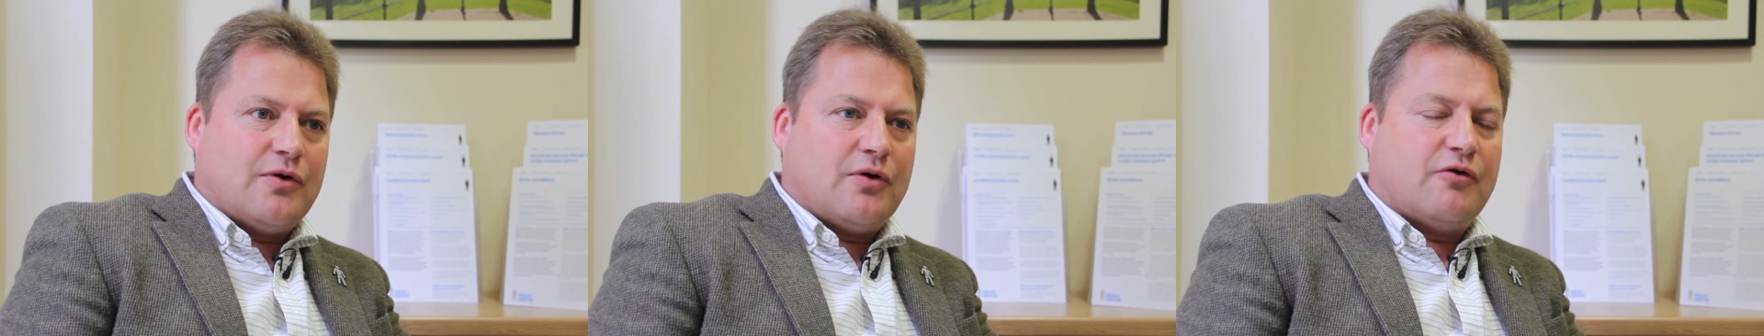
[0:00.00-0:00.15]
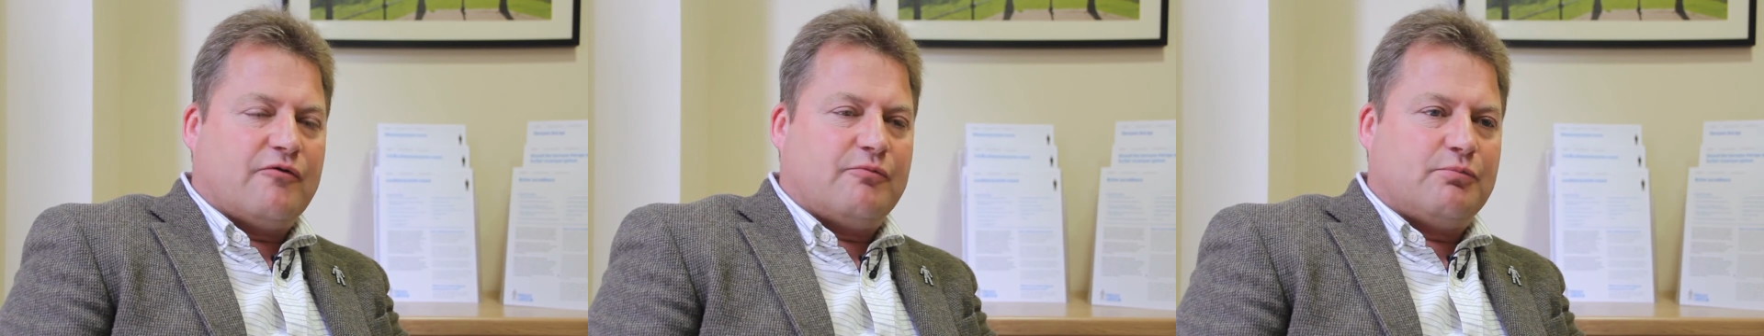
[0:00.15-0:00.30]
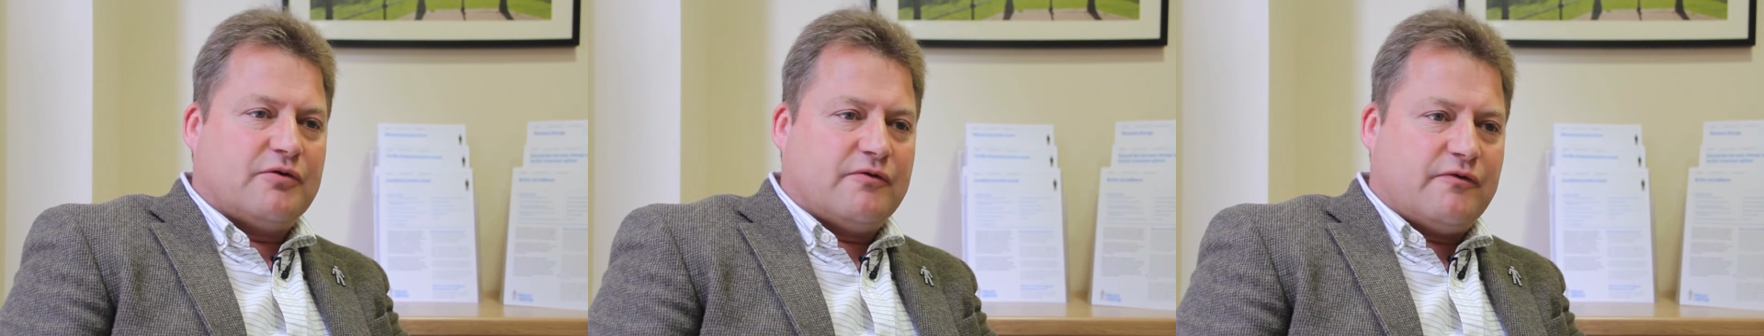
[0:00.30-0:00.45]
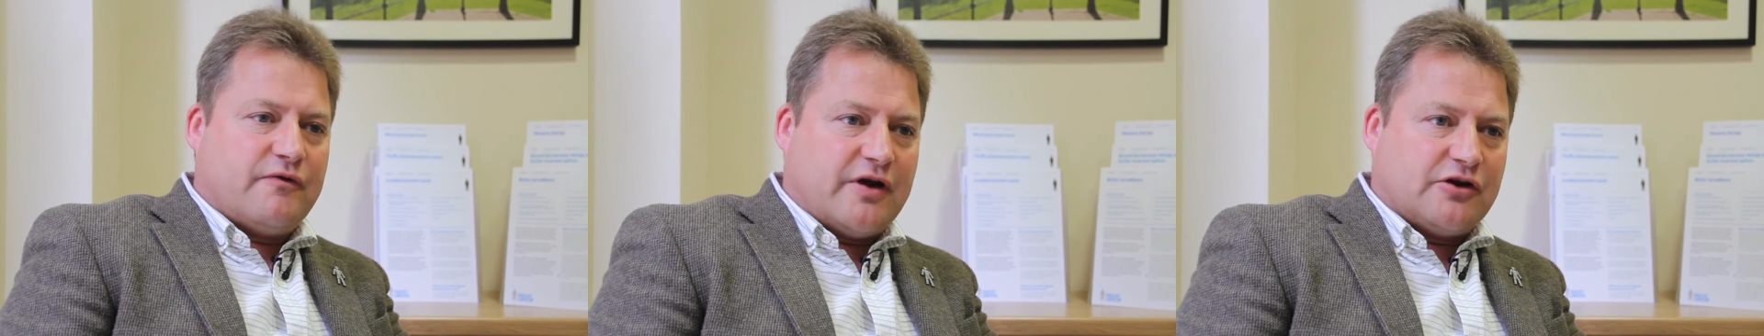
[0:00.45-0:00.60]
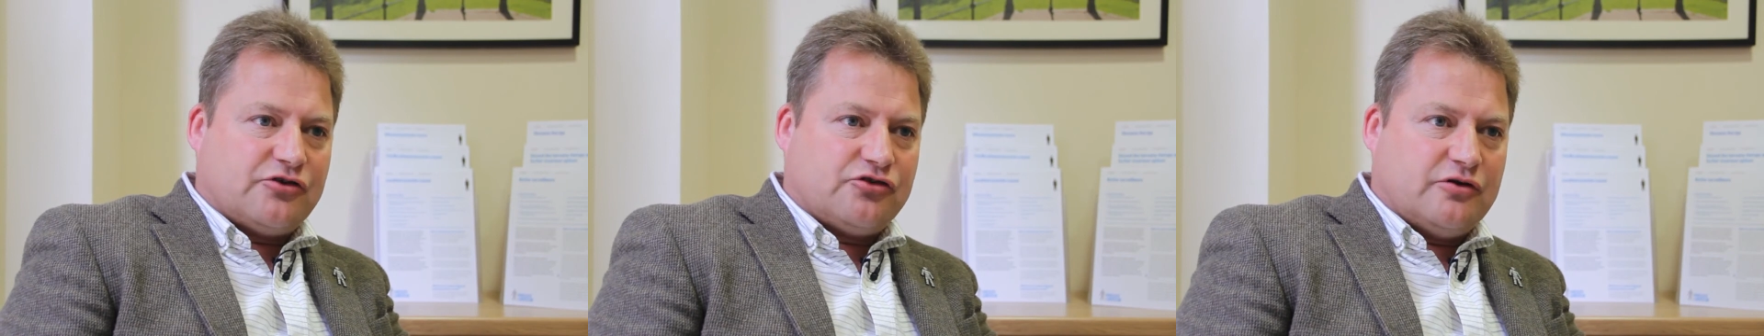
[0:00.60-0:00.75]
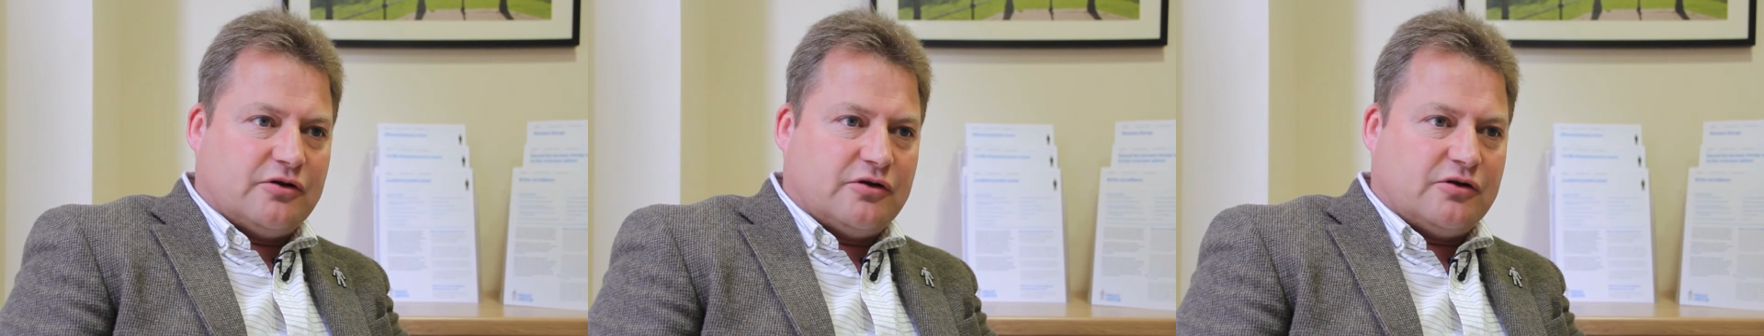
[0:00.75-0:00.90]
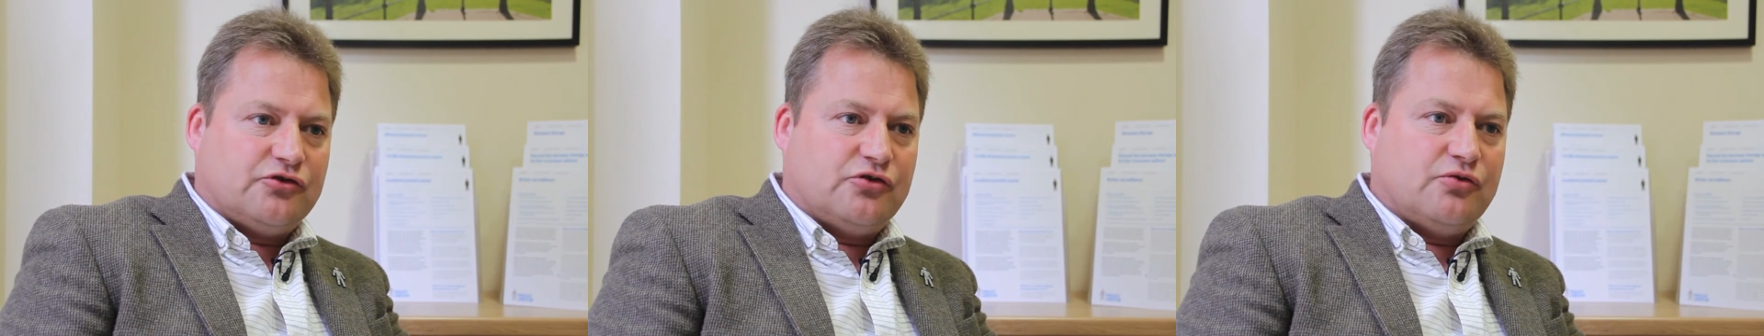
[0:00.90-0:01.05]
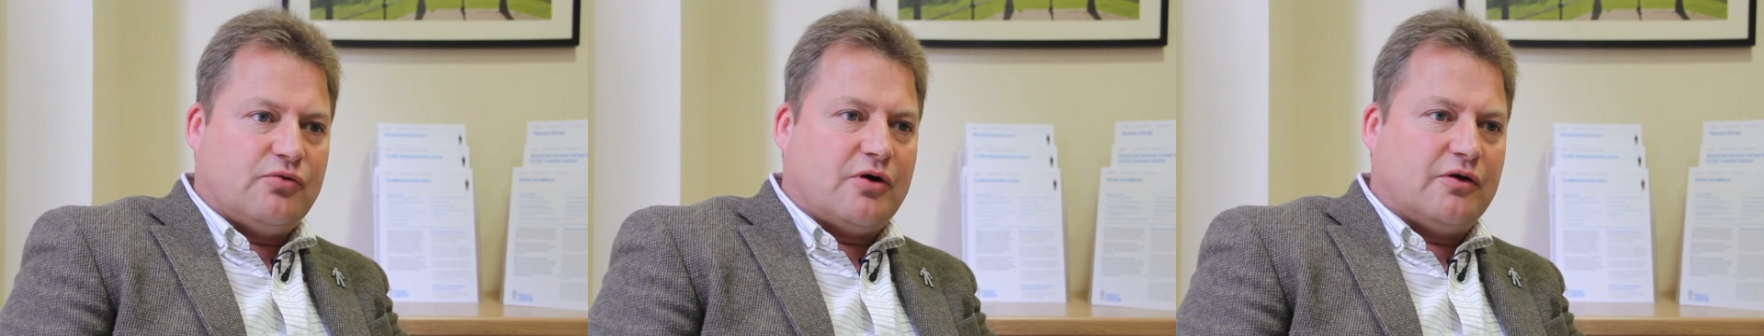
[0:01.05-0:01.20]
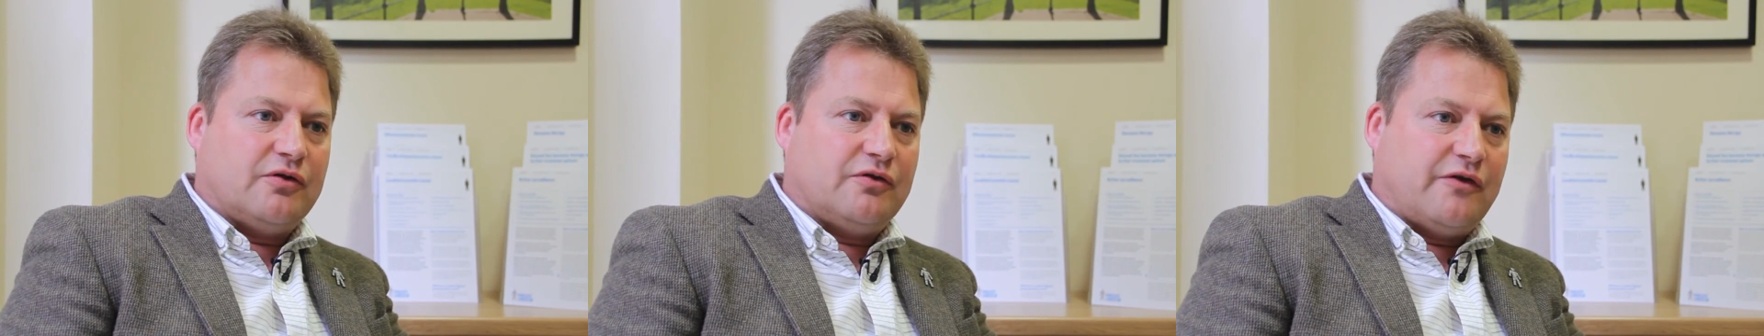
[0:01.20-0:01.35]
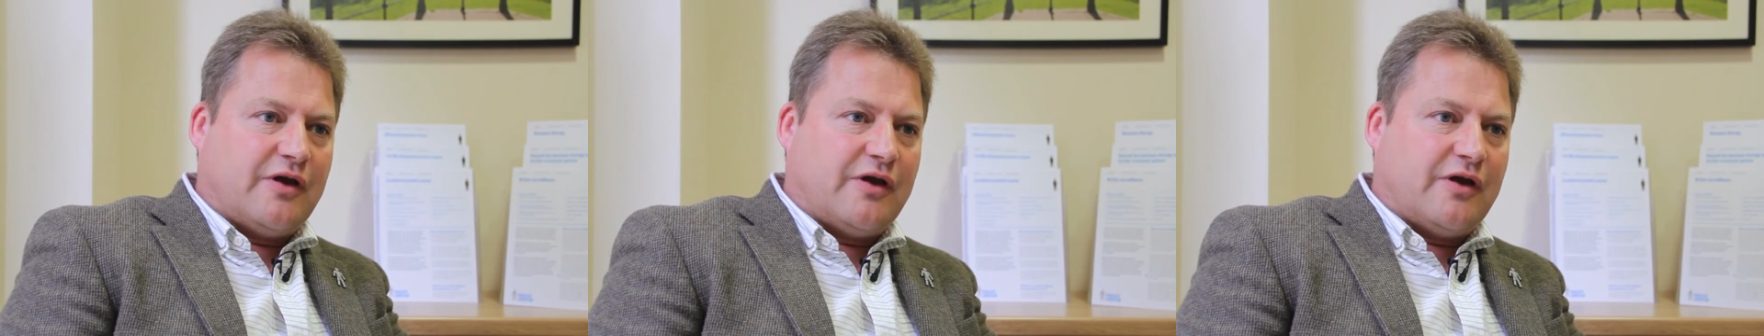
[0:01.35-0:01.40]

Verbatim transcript: of professionals who are